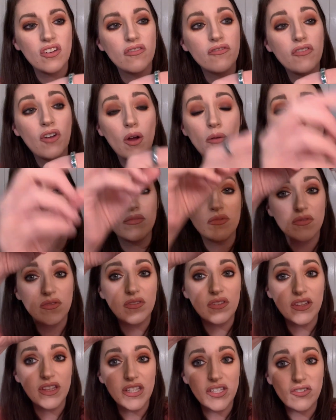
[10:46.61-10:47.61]
From
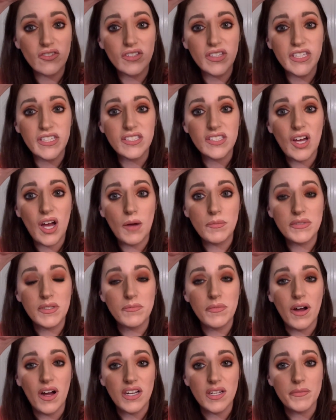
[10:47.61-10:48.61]
literally top to
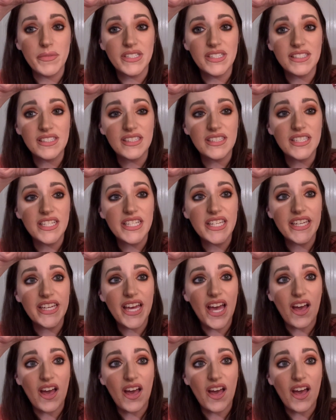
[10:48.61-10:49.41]
bottom, it is sticky